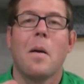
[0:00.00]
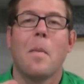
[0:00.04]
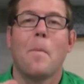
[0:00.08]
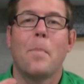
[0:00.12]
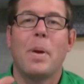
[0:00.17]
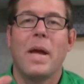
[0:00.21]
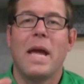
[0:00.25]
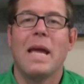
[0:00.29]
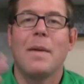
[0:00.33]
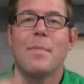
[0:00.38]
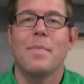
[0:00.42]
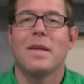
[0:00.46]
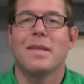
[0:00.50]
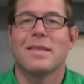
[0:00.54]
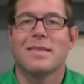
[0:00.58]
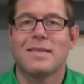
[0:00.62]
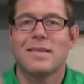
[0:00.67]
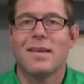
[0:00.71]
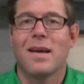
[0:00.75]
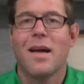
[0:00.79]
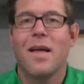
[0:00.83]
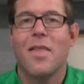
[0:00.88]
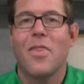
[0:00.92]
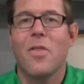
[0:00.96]

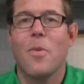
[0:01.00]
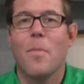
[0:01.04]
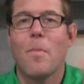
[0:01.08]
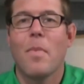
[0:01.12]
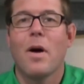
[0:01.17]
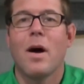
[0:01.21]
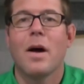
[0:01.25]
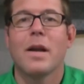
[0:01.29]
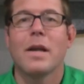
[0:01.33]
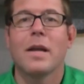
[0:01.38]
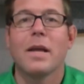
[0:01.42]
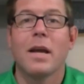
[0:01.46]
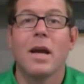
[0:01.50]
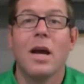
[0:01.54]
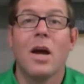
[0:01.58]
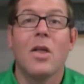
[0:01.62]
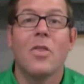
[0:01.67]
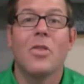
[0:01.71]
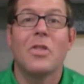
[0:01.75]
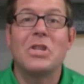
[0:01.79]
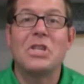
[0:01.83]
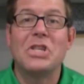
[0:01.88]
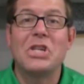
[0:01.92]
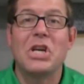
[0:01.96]
payments, the money,
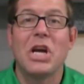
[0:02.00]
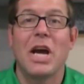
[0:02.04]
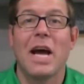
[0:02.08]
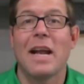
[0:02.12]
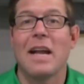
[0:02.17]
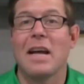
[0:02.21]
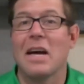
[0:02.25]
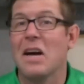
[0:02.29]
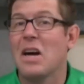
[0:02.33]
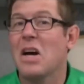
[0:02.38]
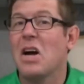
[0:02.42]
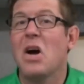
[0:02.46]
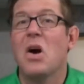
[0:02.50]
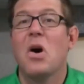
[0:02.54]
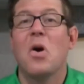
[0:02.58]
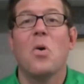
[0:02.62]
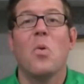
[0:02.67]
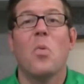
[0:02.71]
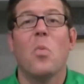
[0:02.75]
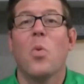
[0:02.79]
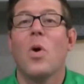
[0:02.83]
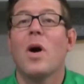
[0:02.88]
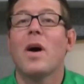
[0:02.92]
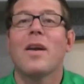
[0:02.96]
the cheddar.
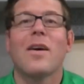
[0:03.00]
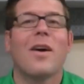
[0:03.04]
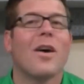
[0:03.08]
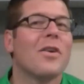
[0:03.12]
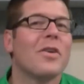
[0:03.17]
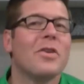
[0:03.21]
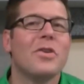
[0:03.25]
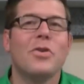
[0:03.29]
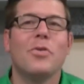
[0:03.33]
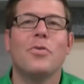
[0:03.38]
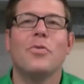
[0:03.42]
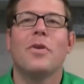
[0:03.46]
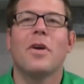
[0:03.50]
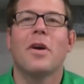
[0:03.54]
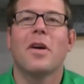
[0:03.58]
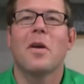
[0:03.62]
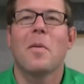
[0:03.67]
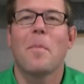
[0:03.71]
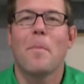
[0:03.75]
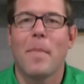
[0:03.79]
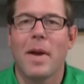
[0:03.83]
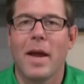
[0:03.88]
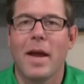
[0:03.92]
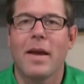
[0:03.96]
What are you
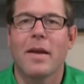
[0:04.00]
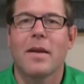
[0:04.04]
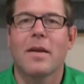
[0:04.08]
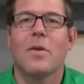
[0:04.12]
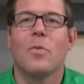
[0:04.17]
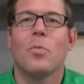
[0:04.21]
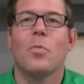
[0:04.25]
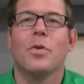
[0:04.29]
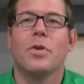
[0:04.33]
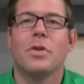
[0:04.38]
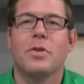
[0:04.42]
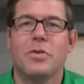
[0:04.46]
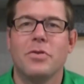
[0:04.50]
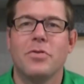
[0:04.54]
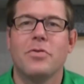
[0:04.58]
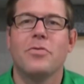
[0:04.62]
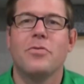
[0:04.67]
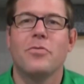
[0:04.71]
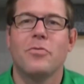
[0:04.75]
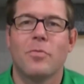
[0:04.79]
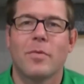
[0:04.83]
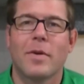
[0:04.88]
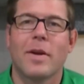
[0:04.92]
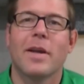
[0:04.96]
gonna make when
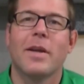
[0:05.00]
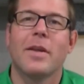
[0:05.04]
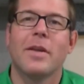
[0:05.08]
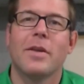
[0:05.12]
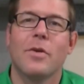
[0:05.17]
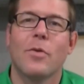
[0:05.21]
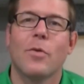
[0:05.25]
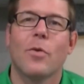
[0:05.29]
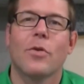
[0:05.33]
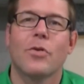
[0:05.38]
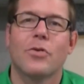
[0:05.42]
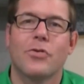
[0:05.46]
you rent your